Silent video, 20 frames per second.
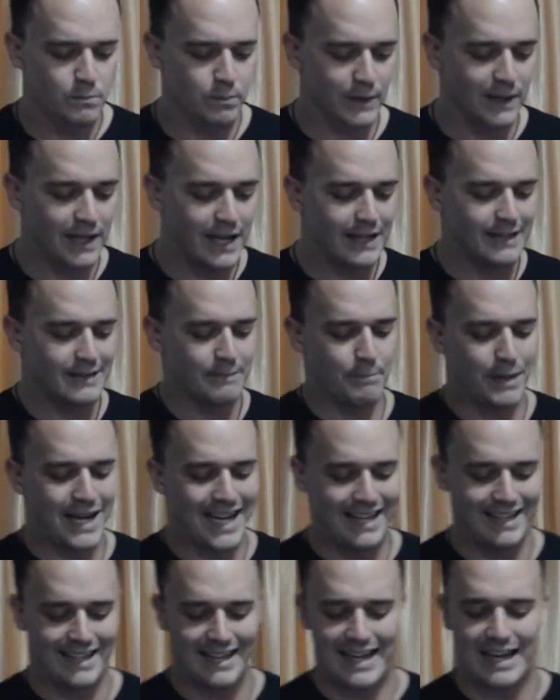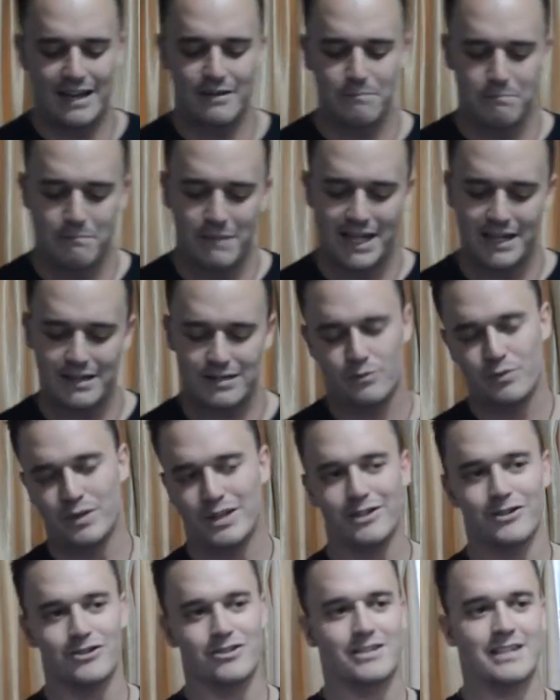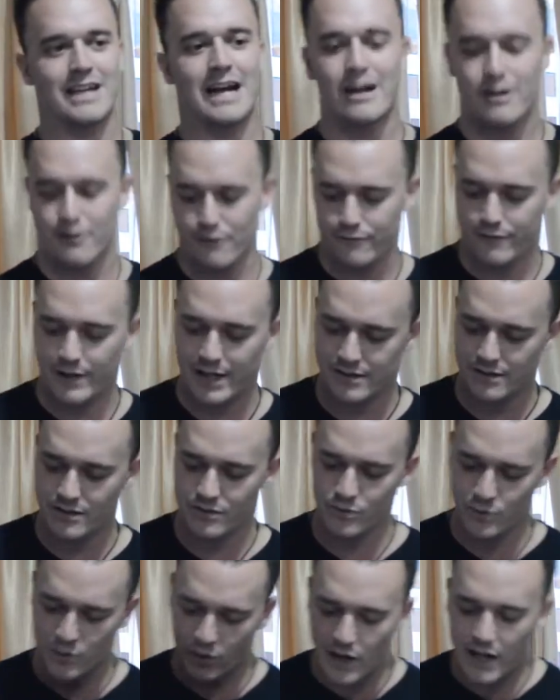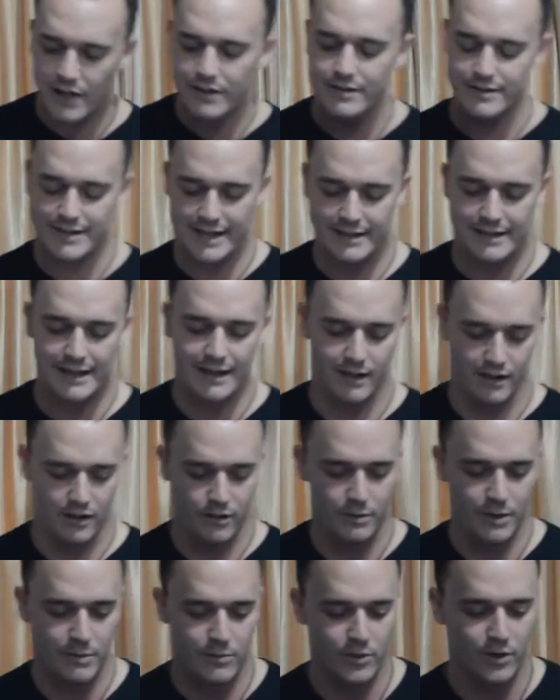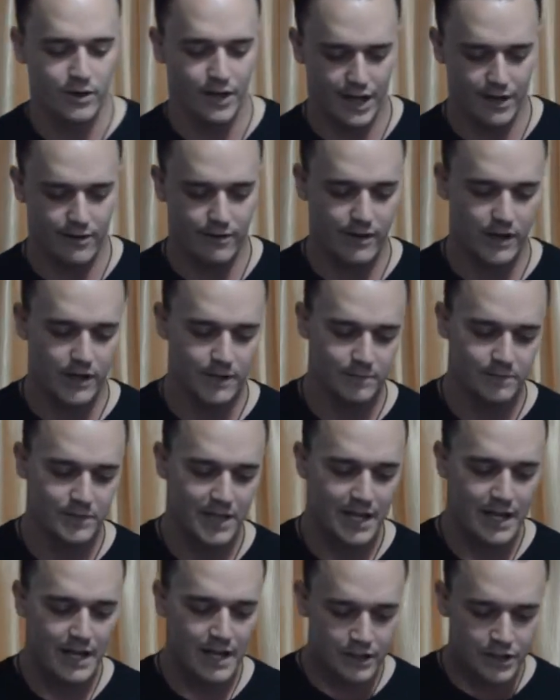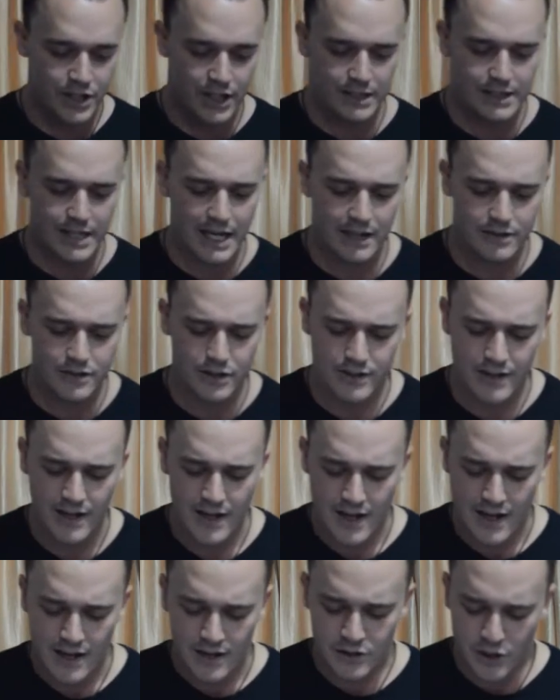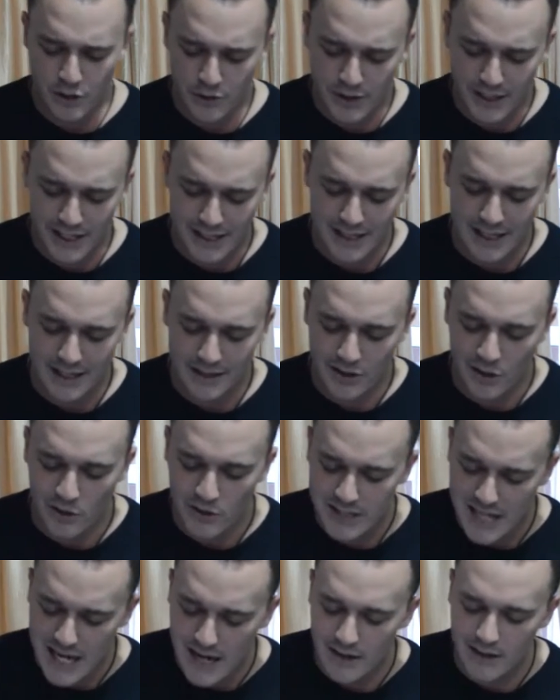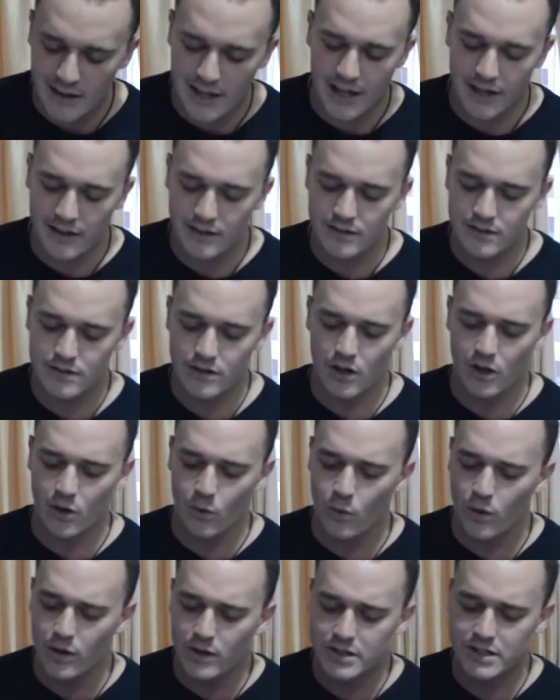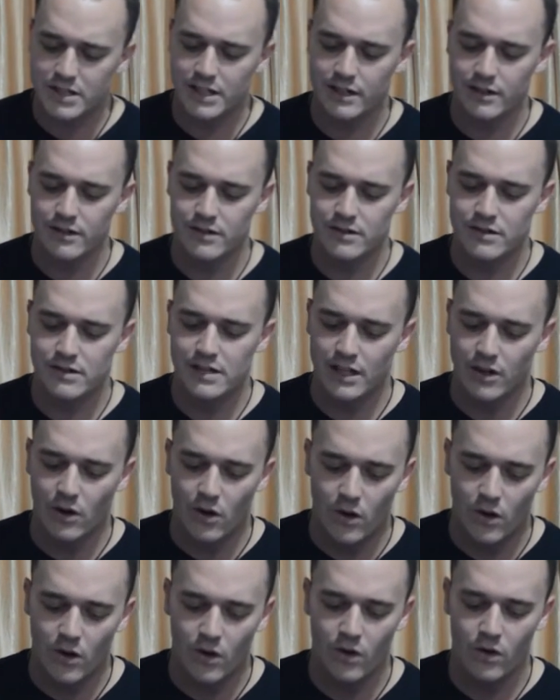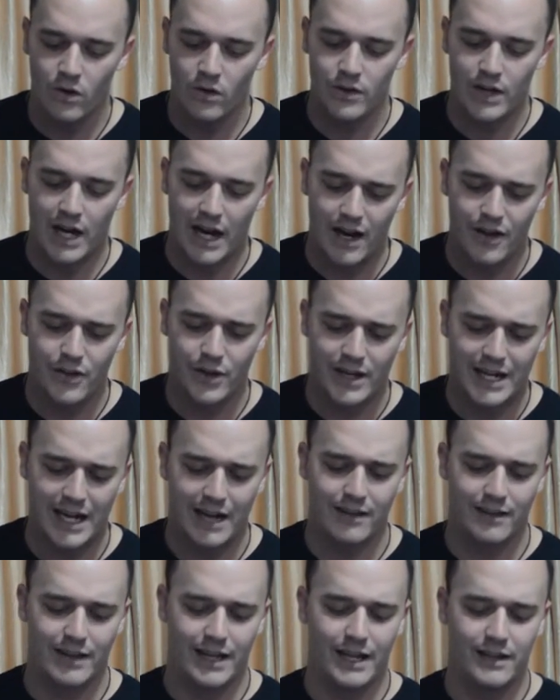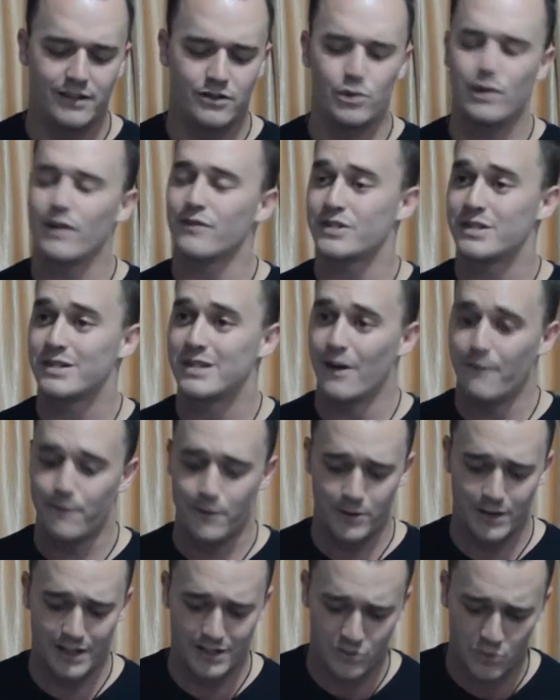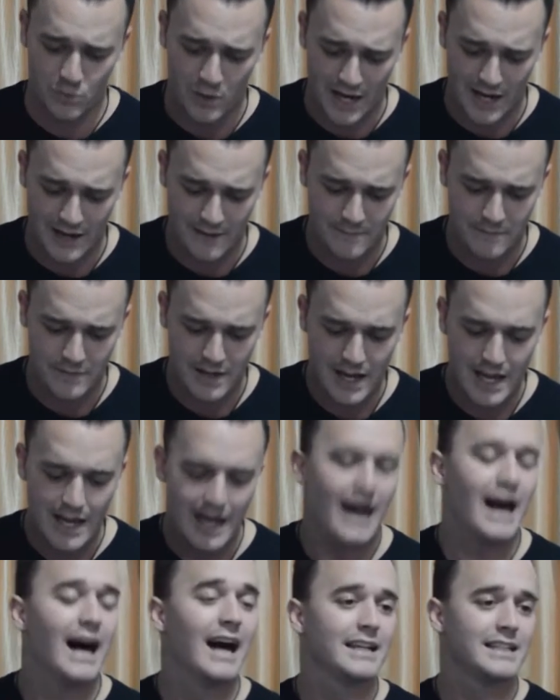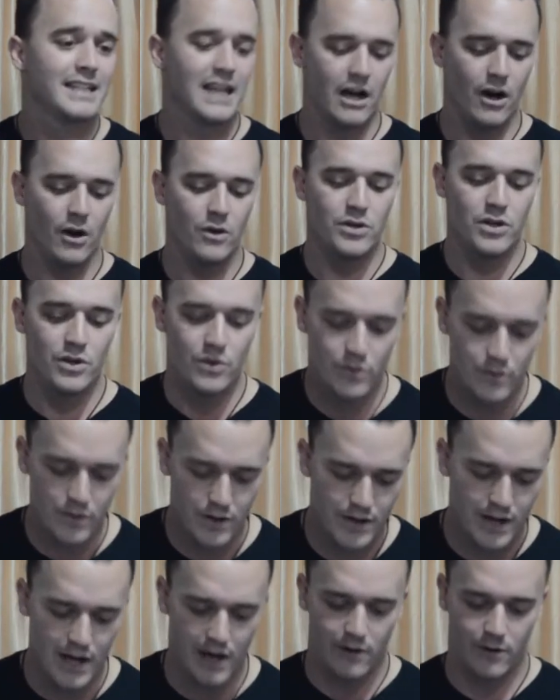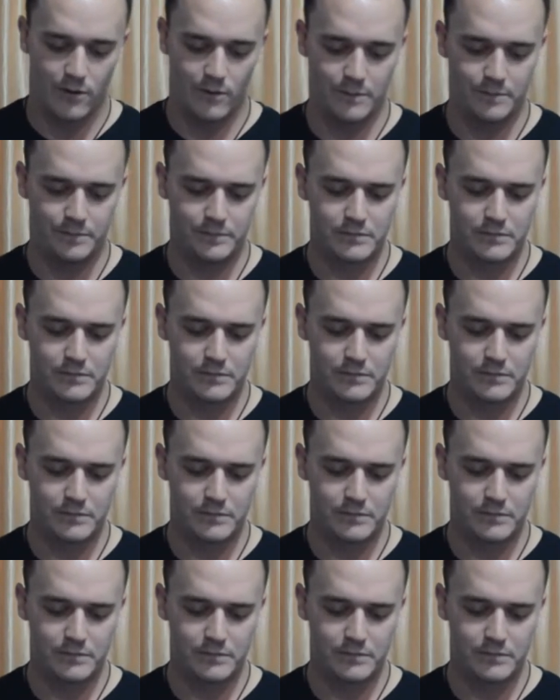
blood Pilate had mixed with their sacrifices. We'll understand that a little bit more later on. Jesus answered, do you think that those Galileans are worse sinners than all the other Galileans who have suffered this way? I tell you, no.